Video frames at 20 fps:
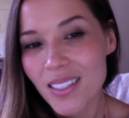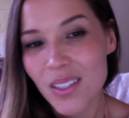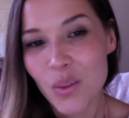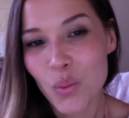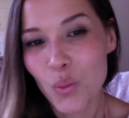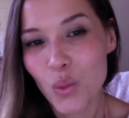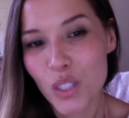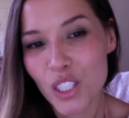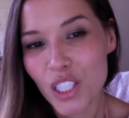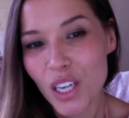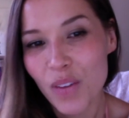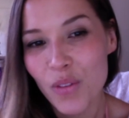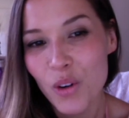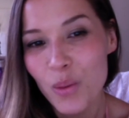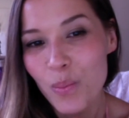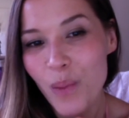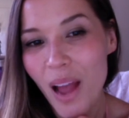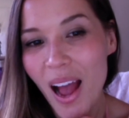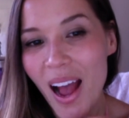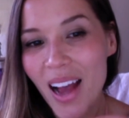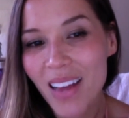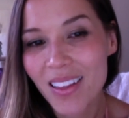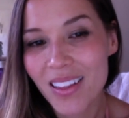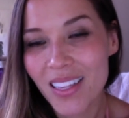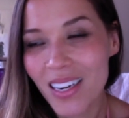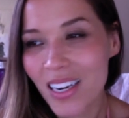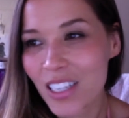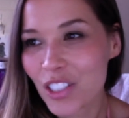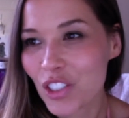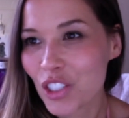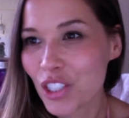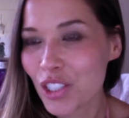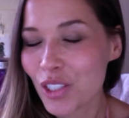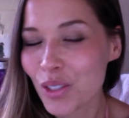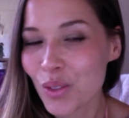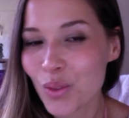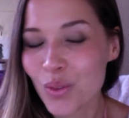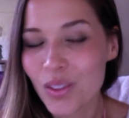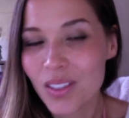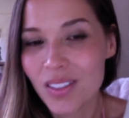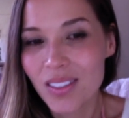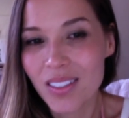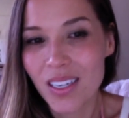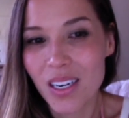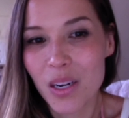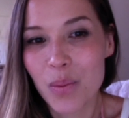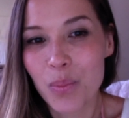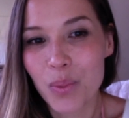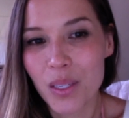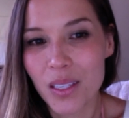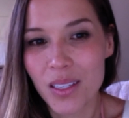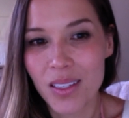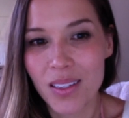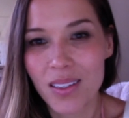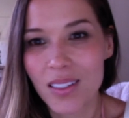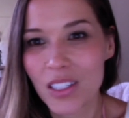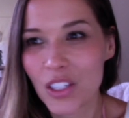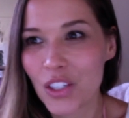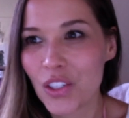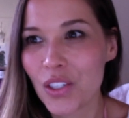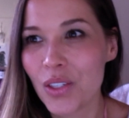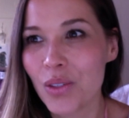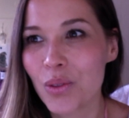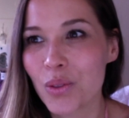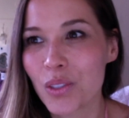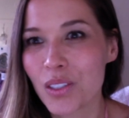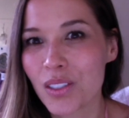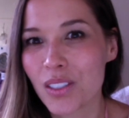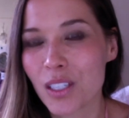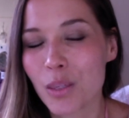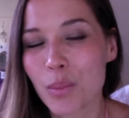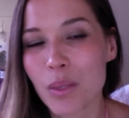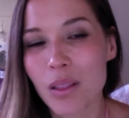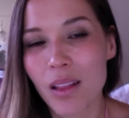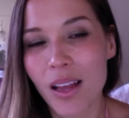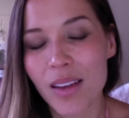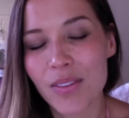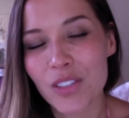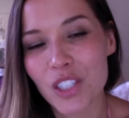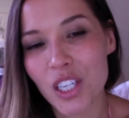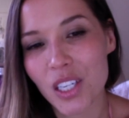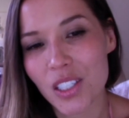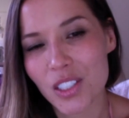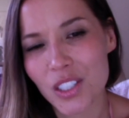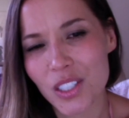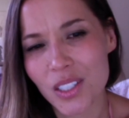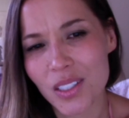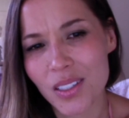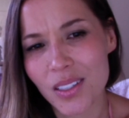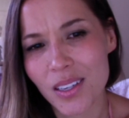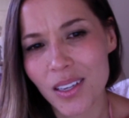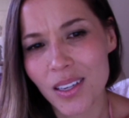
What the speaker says: whichever path that I choose is going to be huge. It's going to be life-changing.